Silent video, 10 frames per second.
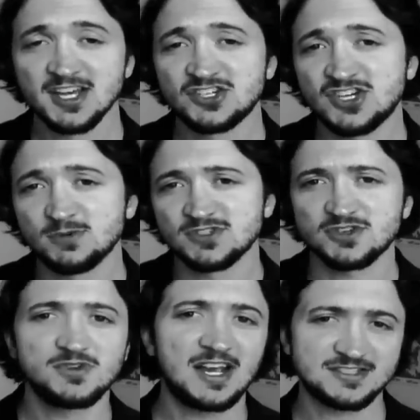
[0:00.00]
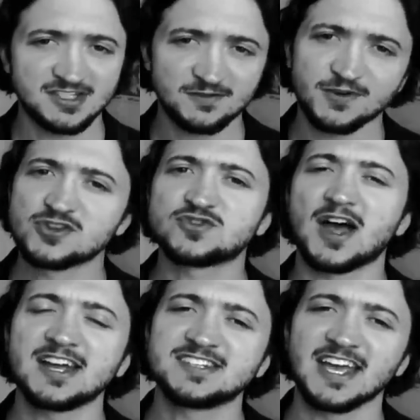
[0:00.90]
she was arrested for
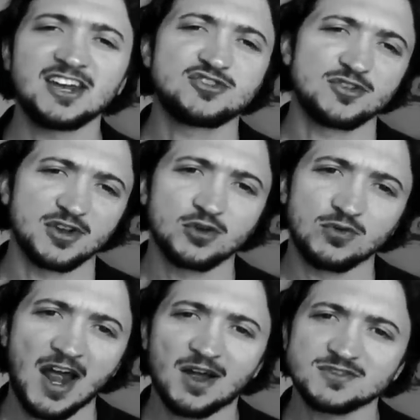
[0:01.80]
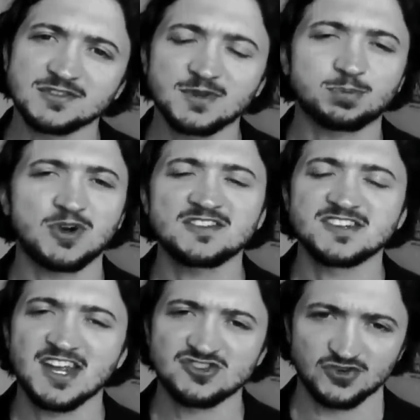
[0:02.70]
trying to enter the grounds of the
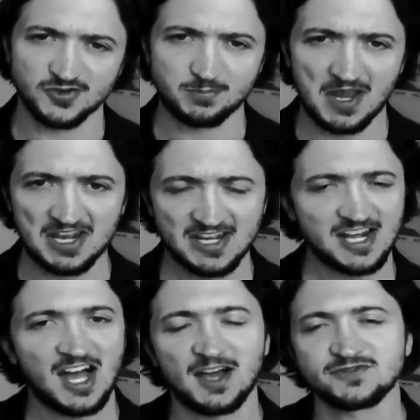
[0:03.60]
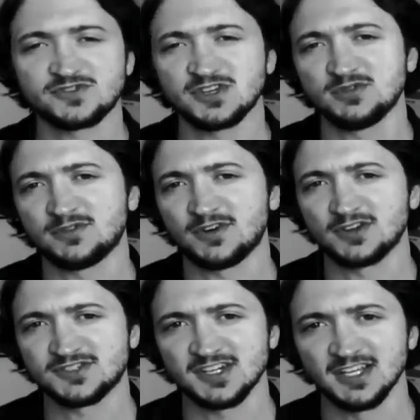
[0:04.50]
presidential debate at Hofstra
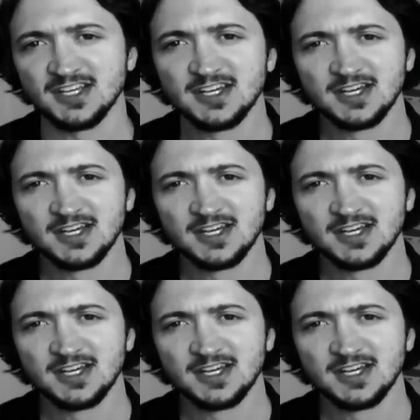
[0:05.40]
University.